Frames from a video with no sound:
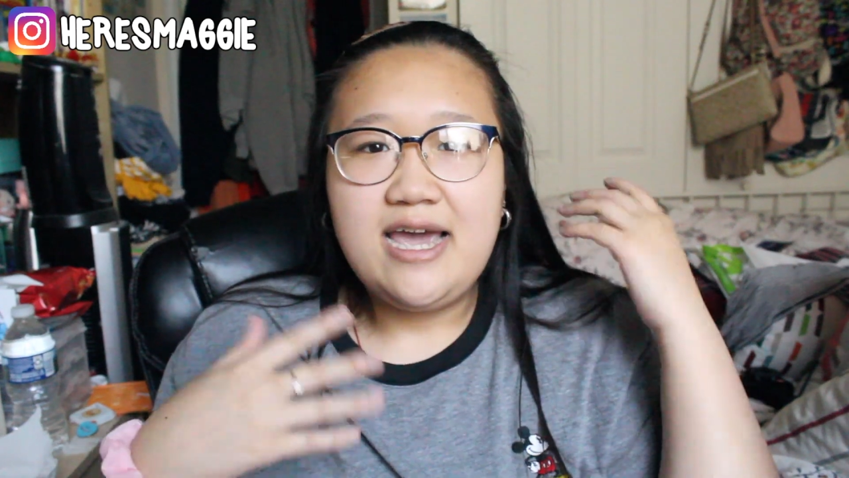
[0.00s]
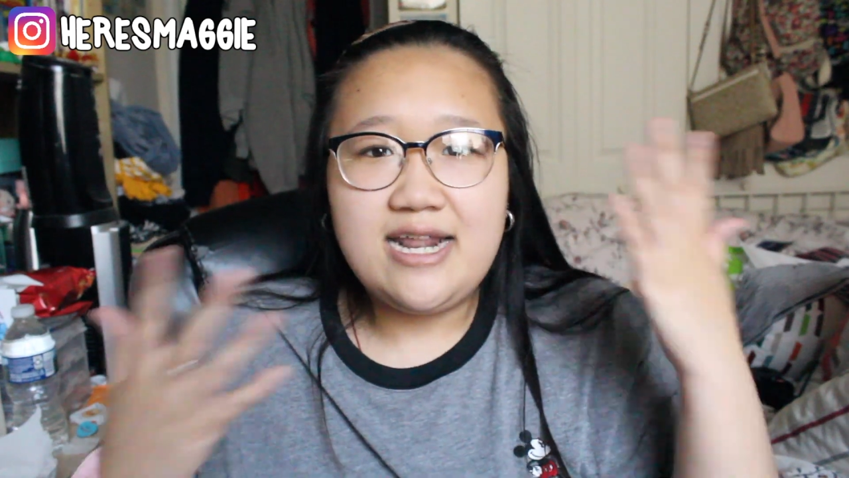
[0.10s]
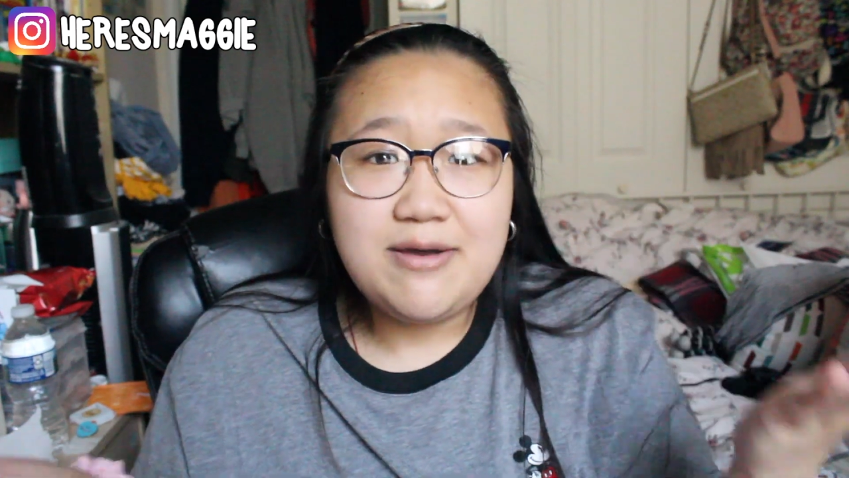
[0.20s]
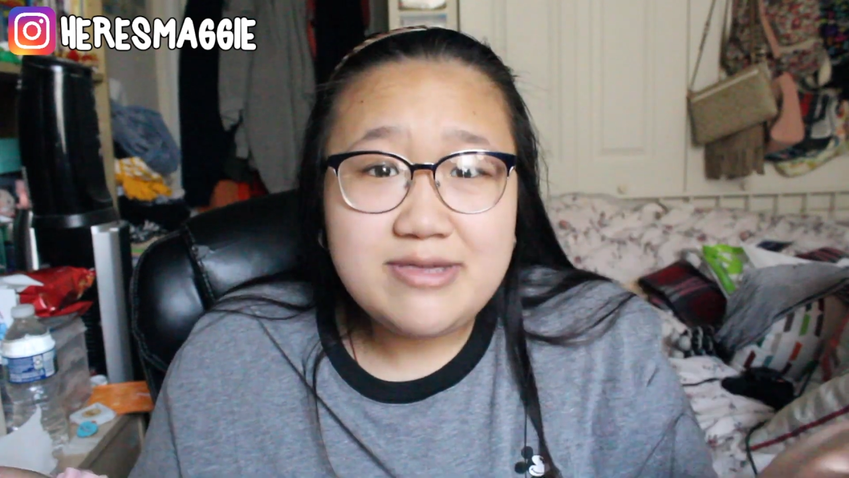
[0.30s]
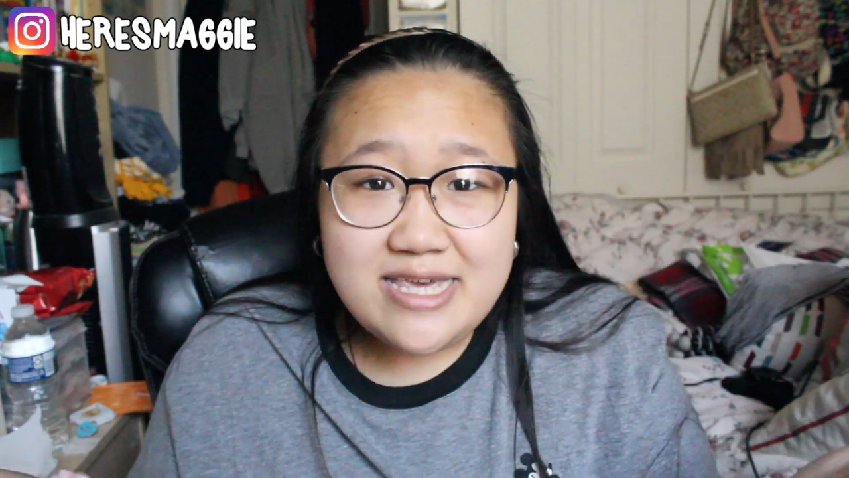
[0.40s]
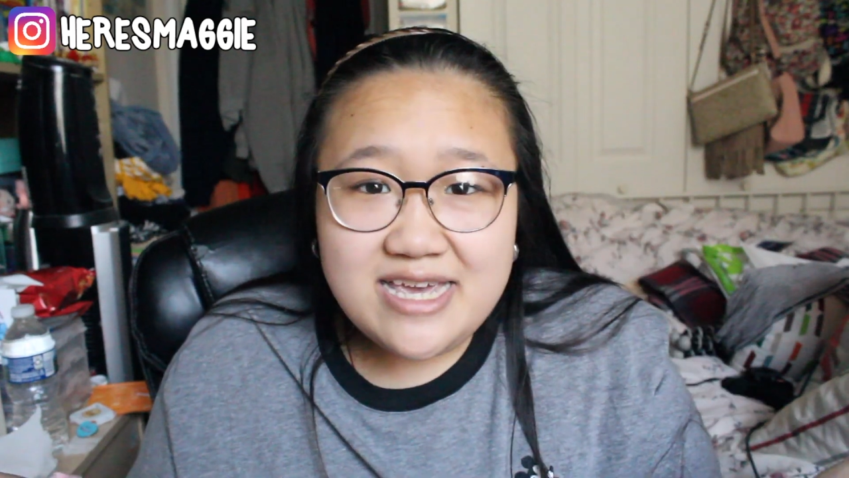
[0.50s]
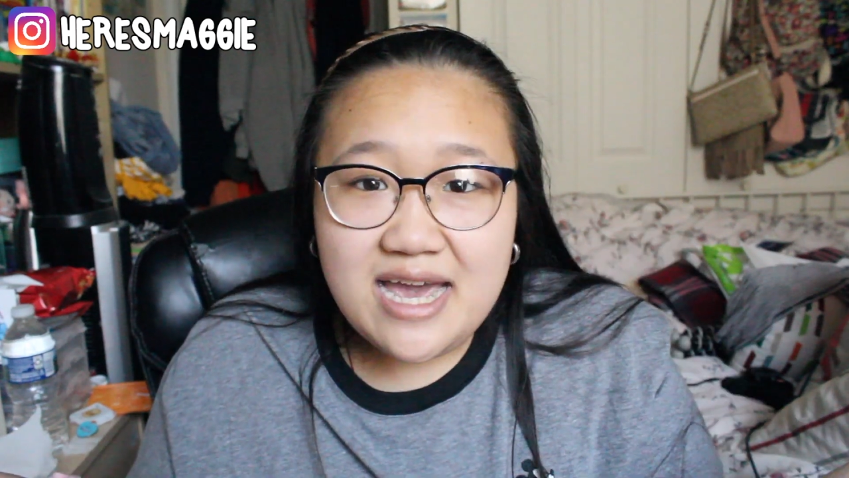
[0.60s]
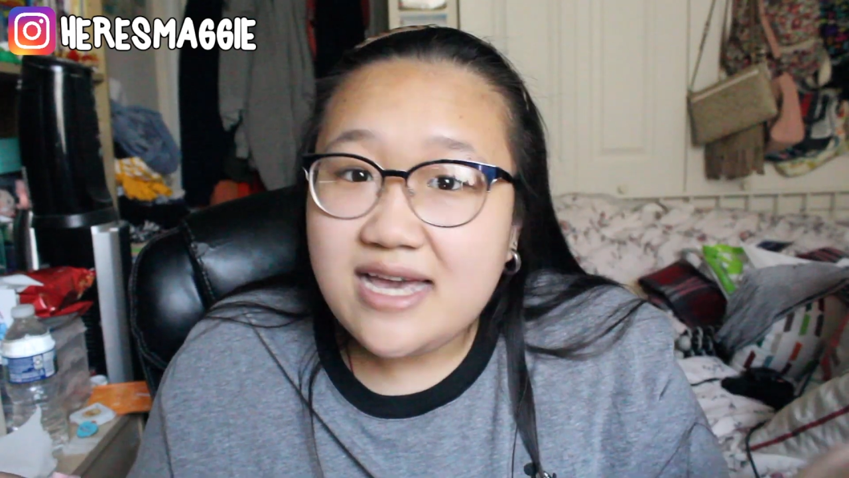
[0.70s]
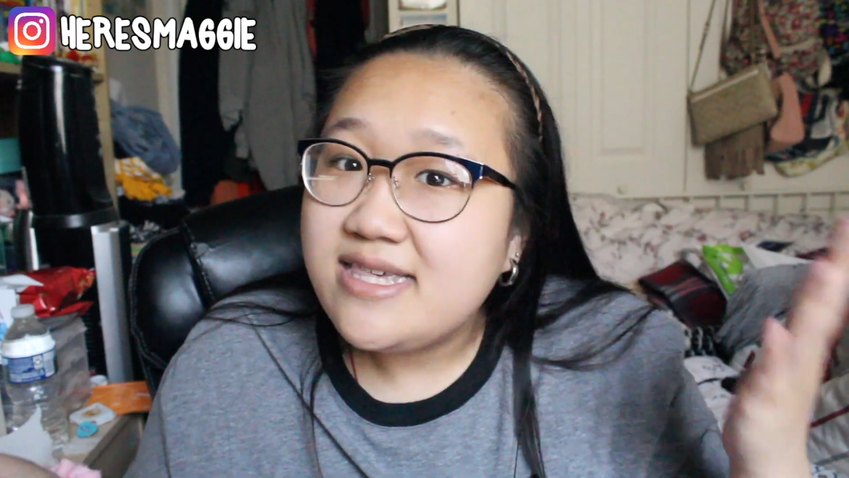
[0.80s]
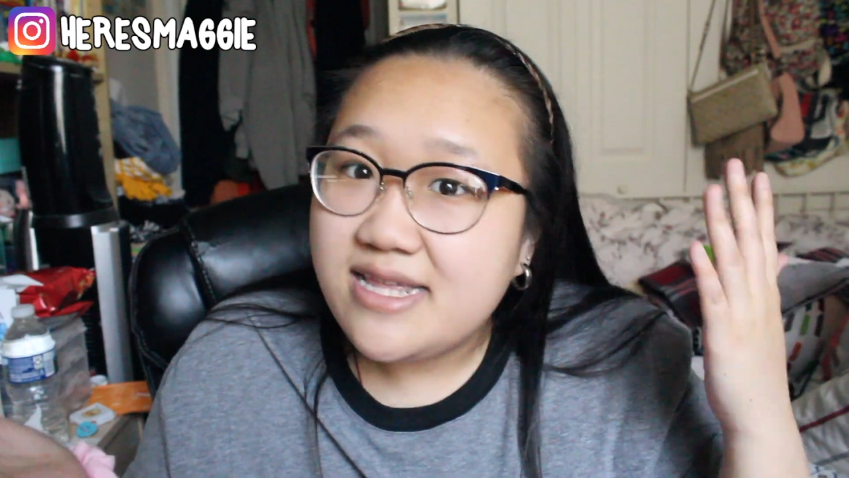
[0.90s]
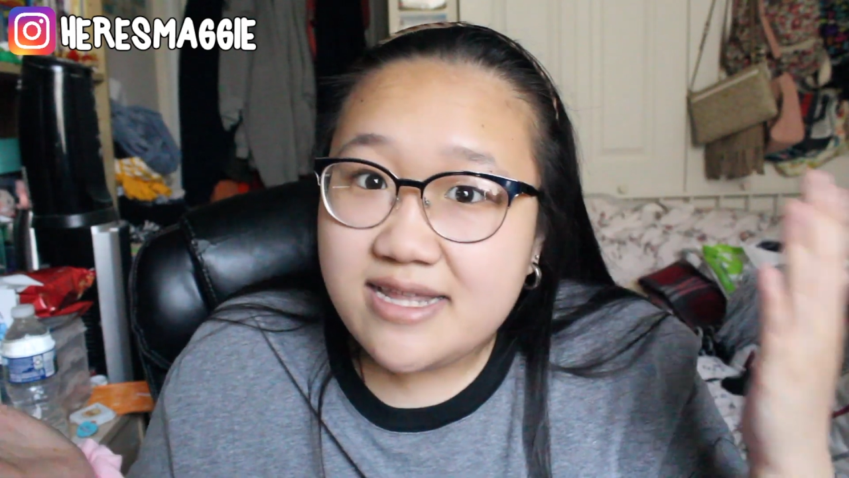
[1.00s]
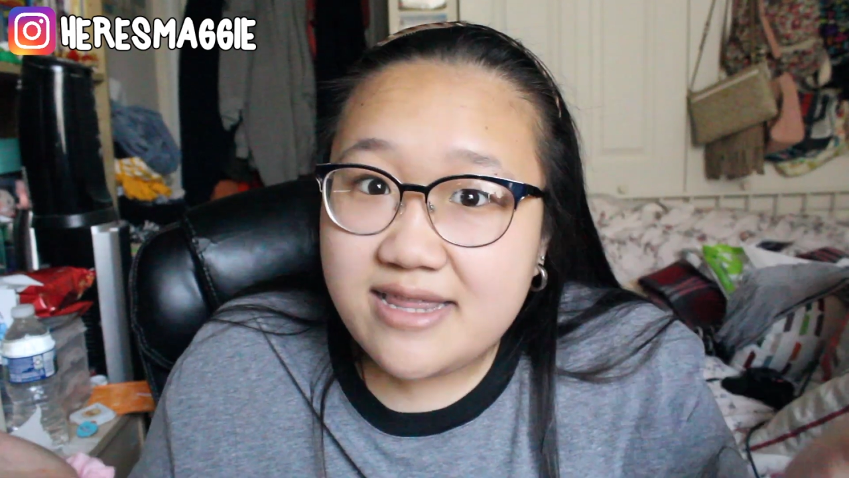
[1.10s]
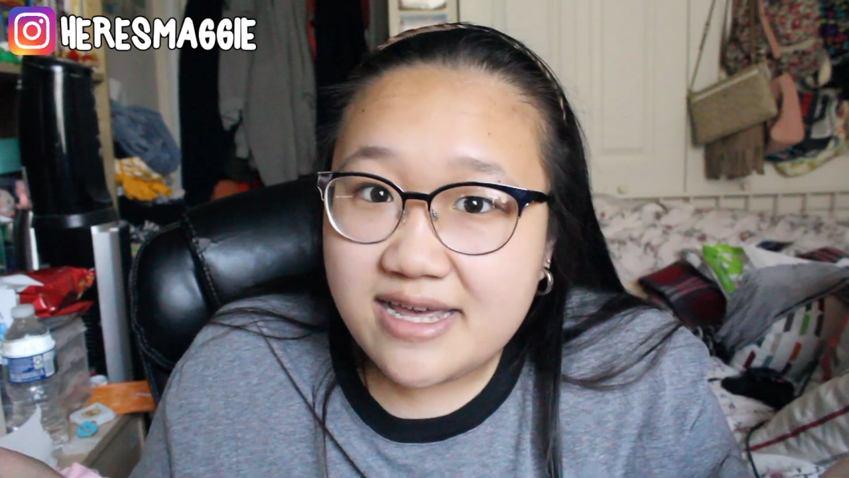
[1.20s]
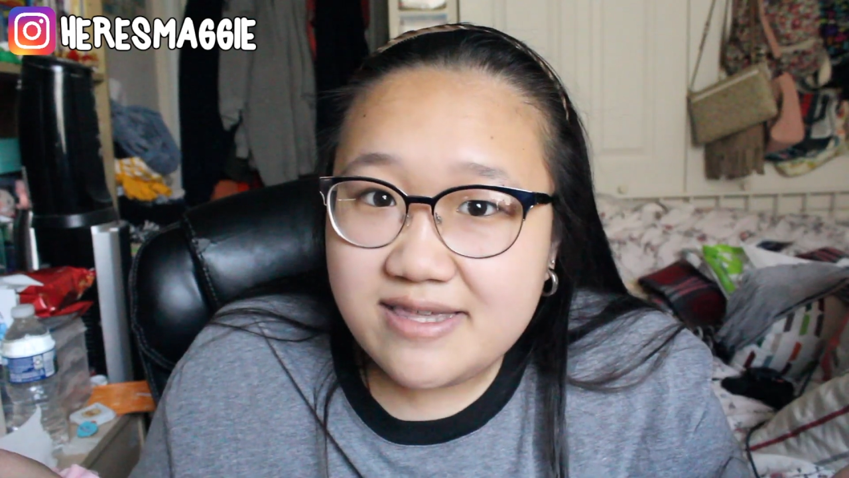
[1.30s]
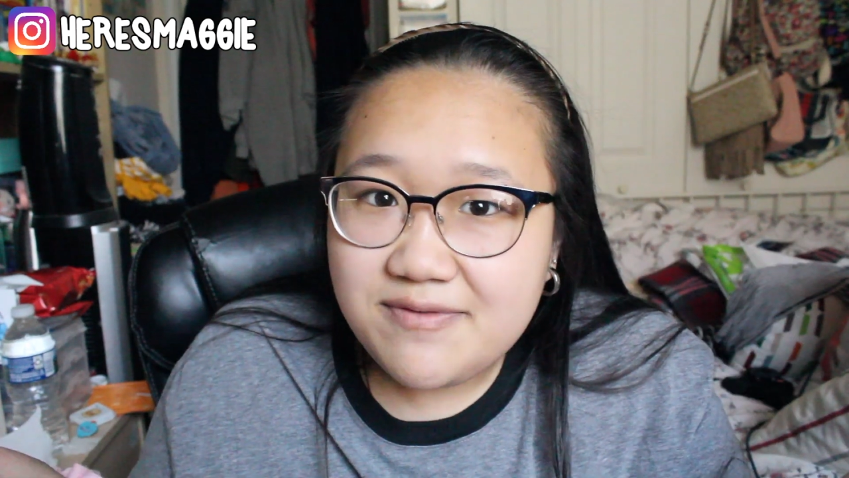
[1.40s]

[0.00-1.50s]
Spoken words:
And I will see you guys in the next